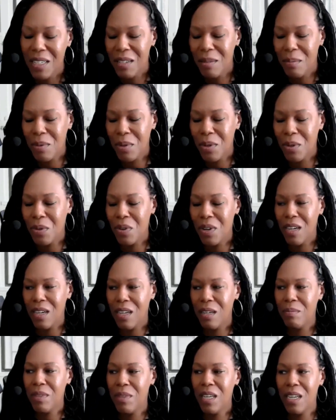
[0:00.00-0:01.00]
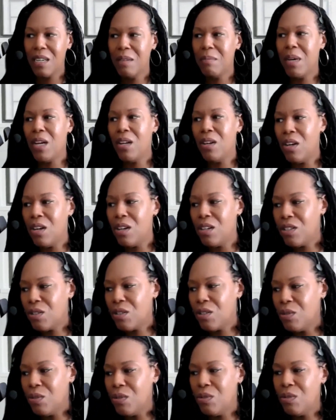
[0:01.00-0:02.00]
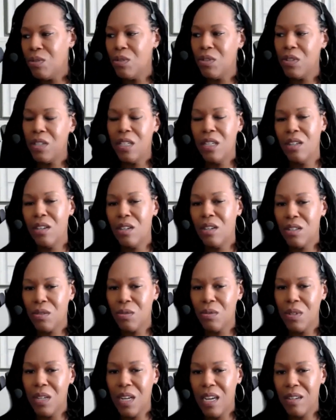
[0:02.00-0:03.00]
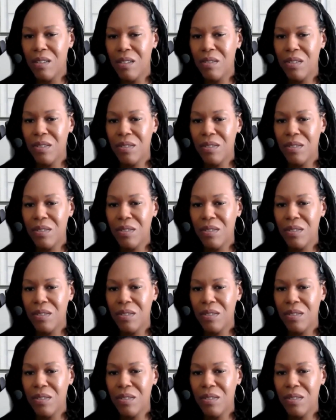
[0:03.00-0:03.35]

in the program, thinking about law school or in law school now?